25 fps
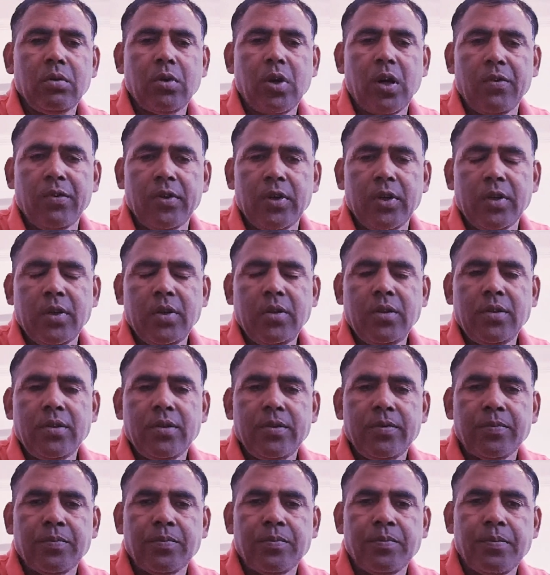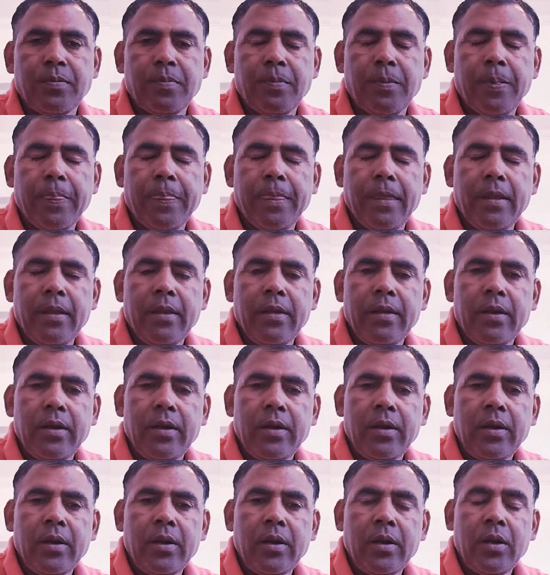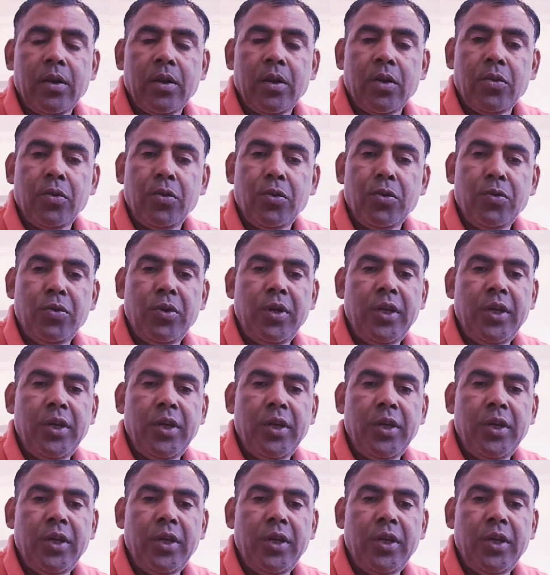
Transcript: hours. You